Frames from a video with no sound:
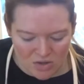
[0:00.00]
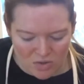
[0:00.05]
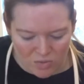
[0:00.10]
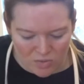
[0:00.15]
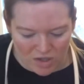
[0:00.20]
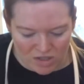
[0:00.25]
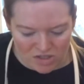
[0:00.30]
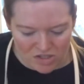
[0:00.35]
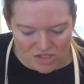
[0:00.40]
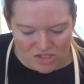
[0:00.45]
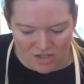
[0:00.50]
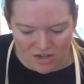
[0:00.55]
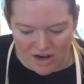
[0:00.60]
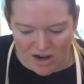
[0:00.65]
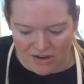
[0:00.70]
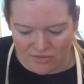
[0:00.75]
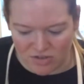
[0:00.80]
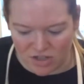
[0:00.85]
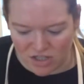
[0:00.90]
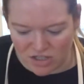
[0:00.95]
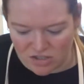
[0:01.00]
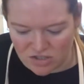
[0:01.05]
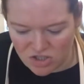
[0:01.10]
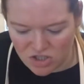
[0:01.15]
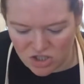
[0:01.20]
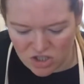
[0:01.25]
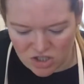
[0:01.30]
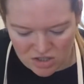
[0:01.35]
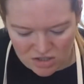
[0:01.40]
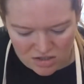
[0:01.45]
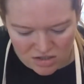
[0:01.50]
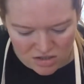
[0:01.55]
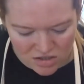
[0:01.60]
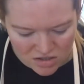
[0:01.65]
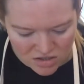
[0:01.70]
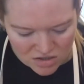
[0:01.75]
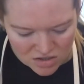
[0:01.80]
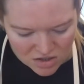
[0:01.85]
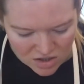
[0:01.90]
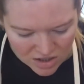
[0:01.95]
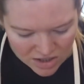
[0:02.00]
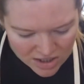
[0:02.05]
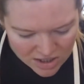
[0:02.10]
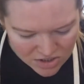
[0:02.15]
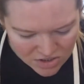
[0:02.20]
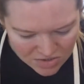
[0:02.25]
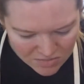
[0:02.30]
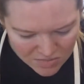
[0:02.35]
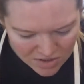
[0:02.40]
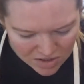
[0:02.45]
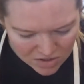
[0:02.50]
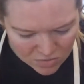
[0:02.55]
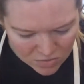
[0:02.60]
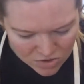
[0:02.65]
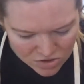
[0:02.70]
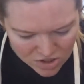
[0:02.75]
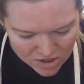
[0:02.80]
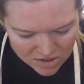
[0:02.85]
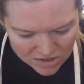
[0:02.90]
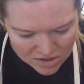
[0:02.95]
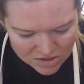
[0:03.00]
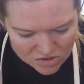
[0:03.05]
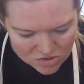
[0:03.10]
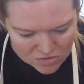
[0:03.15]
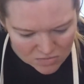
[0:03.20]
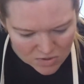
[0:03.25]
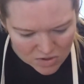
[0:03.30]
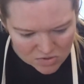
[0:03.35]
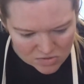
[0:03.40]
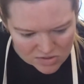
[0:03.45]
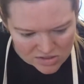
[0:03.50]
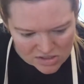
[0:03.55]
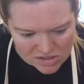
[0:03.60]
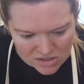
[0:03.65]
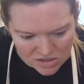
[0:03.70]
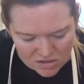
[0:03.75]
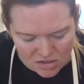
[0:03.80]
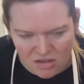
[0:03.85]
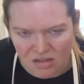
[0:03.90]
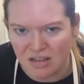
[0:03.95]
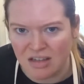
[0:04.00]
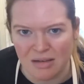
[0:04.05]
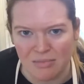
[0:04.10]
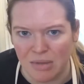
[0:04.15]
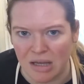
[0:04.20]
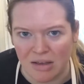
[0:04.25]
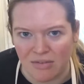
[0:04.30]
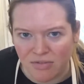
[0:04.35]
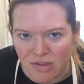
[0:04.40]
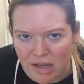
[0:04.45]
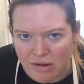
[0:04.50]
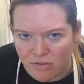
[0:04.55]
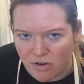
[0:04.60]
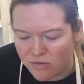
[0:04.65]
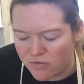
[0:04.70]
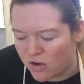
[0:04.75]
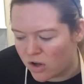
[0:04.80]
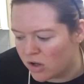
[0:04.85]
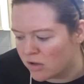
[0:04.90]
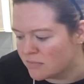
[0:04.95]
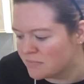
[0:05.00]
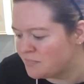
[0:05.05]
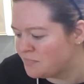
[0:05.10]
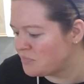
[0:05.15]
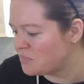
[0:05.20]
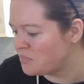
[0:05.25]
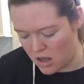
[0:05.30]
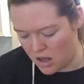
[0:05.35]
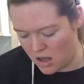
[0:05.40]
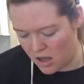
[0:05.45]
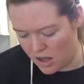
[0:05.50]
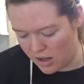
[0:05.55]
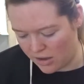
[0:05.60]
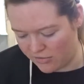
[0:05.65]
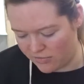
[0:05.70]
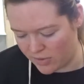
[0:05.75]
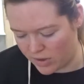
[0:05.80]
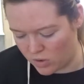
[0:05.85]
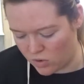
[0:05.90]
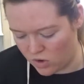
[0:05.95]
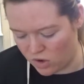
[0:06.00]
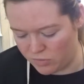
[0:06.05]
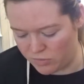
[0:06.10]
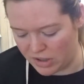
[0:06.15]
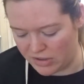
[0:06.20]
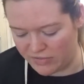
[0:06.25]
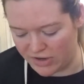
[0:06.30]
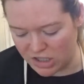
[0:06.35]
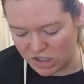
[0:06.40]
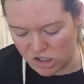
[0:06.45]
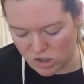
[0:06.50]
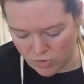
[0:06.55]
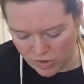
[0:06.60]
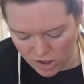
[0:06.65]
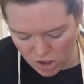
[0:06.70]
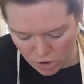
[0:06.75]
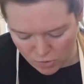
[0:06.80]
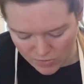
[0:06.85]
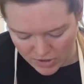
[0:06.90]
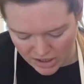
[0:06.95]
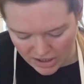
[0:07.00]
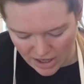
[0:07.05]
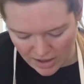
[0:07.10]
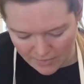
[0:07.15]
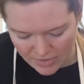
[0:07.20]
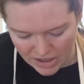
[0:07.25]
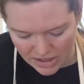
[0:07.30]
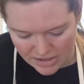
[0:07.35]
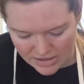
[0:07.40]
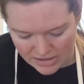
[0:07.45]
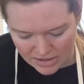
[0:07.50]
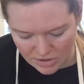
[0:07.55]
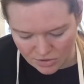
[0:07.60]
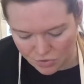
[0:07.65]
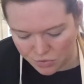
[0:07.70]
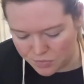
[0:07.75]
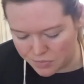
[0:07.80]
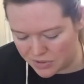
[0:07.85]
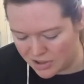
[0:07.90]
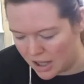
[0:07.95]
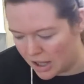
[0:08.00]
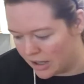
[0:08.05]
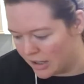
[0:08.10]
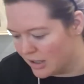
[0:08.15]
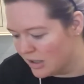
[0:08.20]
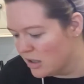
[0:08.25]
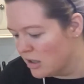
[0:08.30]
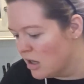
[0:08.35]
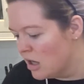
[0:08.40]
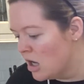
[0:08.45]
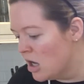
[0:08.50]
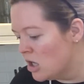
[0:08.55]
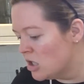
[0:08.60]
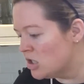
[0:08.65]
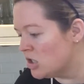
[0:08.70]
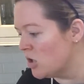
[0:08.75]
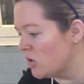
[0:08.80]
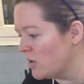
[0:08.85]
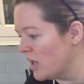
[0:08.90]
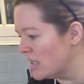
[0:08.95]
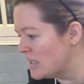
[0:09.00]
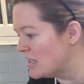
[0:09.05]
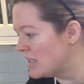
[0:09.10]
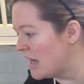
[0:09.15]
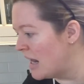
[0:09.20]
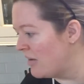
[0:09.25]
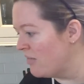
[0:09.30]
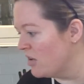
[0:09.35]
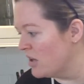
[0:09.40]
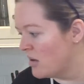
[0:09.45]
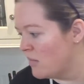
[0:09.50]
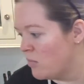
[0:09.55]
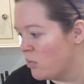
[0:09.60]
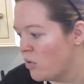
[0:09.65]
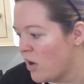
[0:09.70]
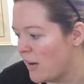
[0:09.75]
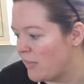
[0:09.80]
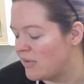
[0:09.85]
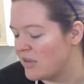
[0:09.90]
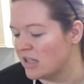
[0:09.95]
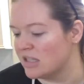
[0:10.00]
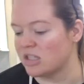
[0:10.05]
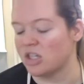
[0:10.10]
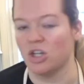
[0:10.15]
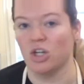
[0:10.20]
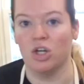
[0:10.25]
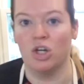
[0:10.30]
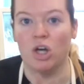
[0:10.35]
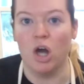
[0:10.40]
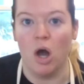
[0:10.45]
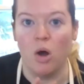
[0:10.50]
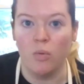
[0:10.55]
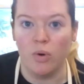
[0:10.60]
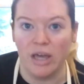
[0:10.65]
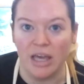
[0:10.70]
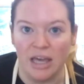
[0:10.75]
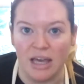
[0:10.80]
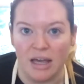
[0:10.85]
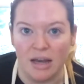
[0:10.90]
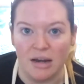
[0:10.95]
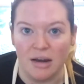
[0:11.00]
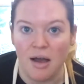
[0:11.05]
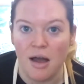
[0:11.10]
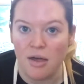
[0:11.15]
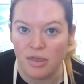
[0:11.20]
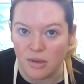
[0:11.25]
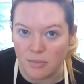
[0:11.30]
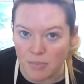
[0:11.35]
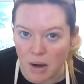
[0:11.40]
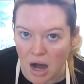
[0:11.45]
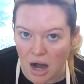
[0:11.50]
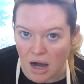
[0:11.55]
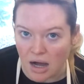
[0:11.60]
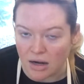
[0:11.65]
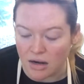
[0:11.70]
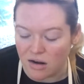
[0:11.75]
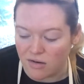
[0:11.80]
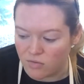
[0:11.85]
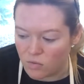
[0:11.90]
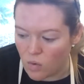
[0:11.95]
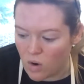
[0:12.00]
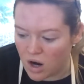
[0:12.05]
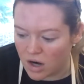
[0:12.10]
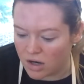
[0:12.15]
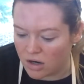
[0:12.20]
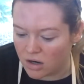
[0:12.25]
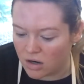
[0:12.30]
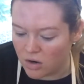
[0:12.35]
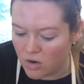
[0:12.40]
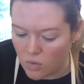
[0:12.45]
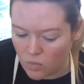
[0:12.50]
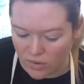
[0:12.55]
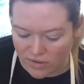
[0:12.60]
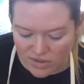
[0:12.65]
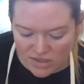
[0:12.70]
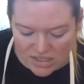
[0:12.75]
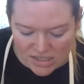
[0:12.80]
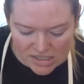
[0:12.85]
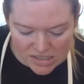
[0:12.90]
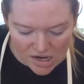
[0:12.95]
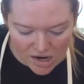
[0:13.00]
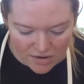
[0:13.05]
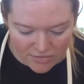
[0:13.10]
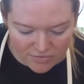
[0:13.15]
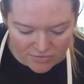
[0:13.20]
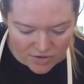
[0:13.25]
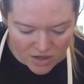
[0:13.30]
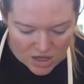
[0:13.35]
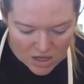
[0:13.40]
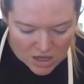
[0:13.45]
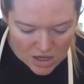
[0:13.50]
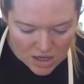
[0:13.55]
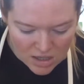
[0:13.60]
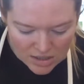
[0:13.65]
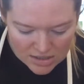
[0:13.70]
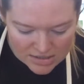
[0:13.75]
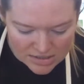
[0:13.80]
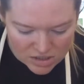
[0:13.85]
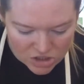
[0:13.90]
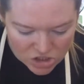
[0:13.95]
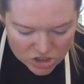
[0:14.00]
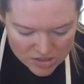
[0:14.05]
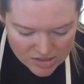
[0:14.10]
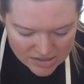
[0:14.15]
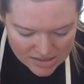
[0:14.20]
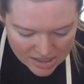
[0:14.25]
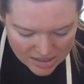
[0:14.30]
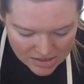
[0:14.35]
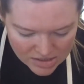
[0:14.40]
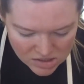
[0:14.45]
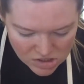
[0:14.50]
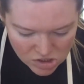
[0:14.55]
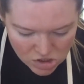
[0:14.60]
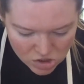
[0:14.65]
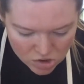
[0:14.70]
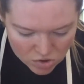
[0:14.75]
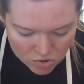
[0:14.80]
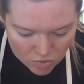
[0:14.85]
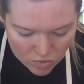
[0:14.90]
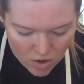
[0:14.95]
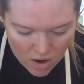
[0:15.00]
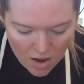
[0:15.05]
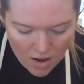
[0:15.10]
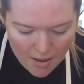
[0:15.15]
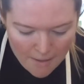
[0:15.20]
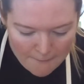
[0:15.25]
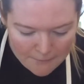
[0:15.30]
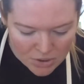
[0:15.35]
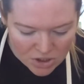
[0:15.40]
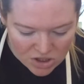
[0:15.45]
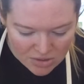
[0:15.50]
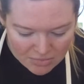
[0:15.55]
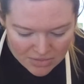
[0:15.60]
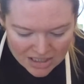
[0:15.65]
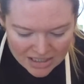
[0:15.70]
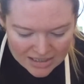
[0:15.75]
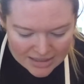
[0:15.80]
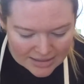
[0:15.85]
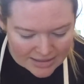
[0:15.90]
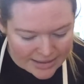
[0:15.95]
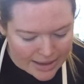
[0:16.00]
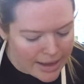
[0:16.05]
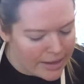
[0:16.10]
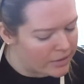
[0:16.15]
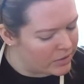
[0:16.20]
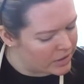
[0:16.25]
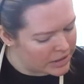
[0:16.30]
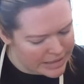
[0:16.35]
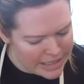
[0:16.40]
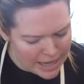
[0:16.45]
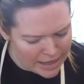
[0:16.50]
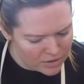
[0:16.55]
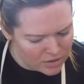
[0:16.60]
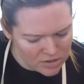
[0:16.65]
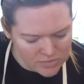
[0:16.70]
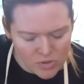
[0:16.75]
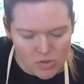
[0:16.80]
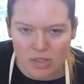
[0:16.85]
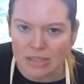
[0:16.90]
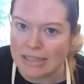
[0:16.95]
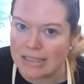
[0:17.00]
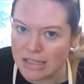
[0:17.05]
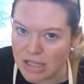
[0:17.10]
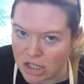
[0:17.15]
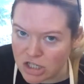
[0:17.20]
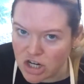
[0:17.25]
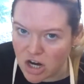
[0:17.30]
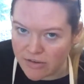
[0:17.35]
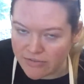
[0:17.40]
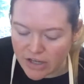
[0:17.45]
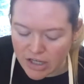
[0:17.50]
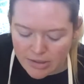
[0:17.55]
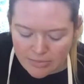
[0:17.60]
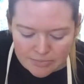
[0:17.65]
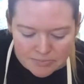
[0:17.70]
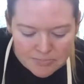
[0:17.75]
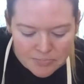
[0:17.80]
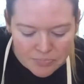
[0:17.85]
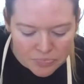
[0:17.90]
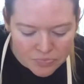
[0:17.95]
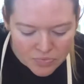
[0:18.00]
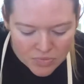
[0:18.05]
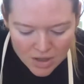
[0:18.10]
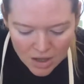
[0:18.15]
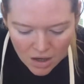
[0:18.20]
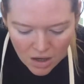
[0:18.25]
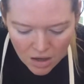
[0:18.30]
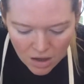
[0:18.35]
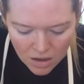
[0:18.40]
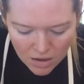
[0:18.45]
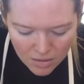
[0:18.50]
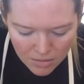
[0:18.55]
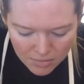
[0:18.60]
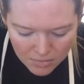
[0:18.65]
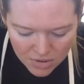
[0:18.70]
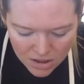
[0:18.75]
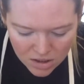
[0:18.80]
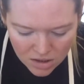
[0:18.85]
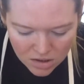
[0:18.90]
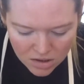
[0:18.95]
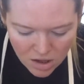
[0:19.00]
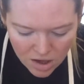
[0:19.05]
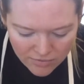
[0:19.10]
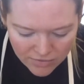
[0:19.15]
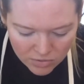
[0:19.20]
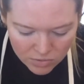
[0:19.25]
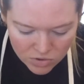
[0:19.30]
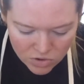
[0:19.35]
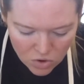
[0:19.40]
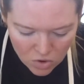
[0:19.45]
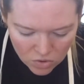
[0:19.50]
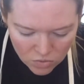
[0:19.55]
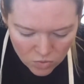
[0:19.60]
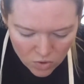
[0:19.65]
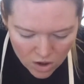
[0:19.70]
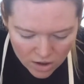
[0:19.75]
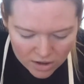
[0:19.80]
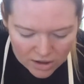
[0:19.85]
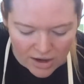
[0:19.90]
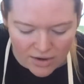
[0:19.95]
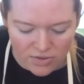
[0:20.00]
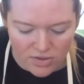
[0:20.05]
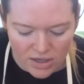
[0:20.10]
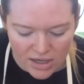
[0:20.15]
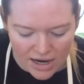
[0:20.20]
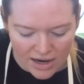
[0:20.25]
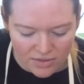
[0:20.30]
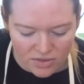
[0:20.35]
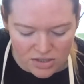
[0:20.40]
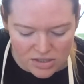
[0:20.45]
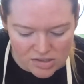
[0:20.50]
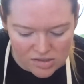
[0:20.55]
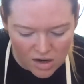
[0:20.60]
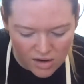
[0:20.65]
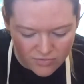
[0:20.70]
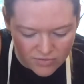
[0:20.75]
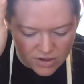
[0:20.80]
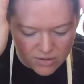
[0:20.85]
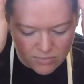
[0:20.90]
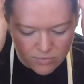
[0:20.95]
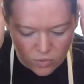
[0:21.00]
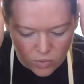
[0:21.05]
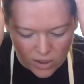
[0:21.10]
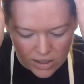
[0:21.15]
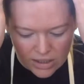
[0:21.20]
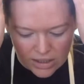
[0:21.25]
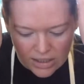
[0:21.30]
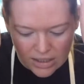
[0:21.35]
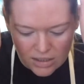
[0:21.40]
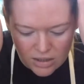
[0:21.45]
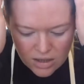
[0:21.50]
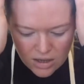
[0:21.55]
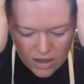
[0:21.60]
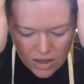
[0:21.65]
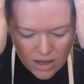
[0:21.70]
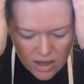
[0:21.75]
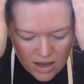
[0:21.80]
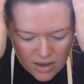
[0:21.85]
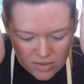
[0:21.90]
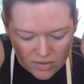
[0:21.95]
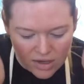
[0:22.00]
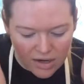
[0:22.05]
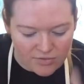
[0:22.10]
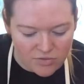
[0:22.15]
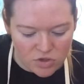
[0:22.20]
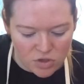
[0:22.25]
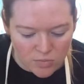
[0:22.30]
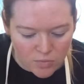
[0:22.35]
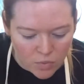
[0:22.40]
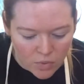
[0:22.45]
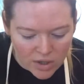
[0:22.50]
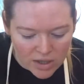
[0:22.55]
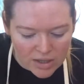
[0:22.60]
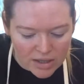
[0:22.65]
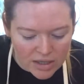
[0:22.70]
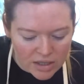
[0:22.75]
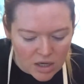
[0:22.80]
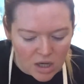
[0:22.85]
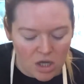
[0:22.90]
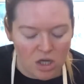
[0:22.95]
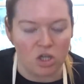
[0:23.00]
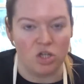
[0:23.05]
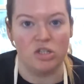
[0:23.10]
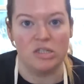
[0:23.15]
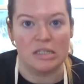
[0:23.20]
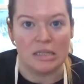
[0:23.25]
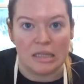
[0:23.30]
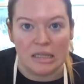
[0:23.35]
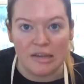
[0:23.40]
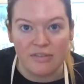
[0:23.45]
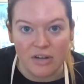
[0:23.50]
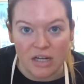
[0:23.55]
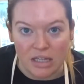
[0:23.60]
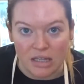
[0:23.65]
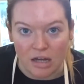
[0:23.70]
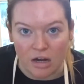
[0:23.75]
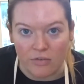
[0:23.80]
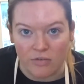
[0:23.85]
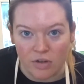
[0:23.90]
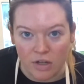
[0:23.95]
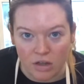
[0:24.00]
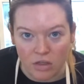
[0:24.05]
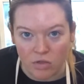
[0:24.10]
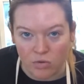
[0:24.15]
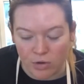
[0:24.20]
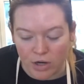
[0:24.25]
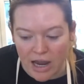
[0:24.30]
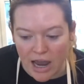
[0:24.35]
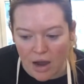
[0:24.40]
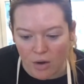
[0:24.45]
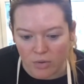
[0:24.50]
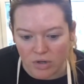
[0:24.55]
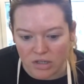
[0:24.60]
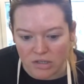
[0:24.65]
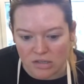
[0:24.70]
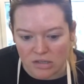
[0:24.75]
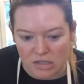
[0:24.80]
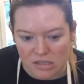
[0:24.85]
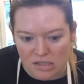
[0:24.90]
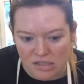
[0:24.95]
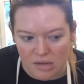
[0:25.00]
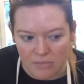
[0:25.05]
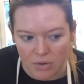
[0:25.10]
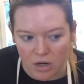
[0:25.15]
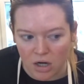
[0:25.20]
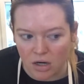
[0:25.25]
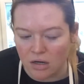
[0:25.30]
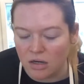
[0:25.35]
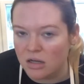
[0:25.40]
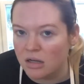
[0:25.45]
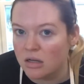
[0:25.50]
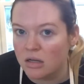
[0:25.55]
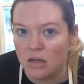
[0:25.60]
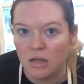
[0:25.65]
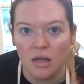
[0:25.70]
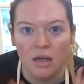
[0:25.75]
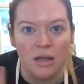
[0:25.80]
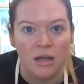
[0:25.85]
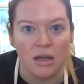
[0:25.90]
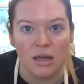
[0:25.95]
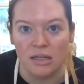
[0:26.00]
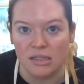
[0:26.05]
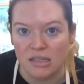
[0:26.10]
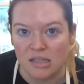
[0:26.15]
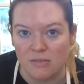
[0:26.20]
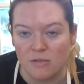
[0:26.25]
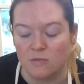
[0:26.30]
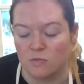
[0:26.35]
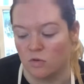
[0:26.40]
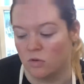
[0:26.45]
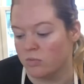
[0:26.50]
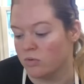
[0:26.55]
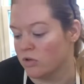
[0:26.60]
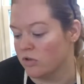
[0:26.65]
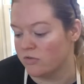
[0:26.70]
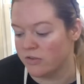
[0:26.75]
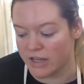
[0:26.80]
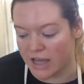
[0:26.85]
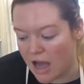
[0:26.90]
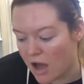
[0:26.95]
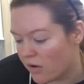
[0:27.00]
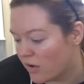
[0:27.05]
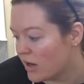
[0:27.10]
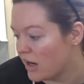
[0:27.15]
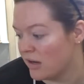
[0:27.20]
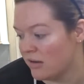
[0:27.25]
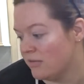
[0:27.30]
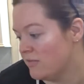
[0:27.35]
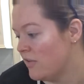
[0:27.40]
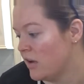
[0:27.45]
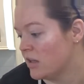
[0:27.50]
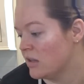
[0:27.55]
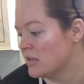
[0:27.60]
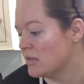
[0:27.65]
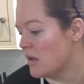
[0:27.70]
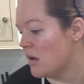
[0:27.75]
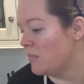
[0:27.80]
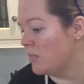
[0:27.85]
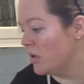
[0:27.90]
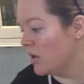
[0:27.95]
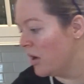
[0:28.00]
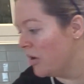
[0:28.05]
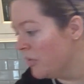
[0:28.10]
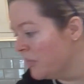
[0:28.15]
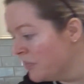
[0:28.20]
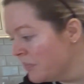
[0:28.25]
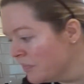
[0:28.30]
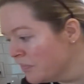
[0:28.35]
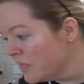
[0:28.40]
We're not just your average Caucasian meal. We're trying to like do the most. Make it flavorful. I have my corned beef. I don't want to open it yet because ew, blood. So let's get everything prepped that's gonna go in the pot of water with the stuff. Because it just says to put the meat in a kettle. I'm using a Dutch oven. Cover it with cold water and then add the stuff and boil it. And then after you boil it, you just leave it in there for like 3 hours to simmer. It seems foolproof. Like how could I fuck this up, you know?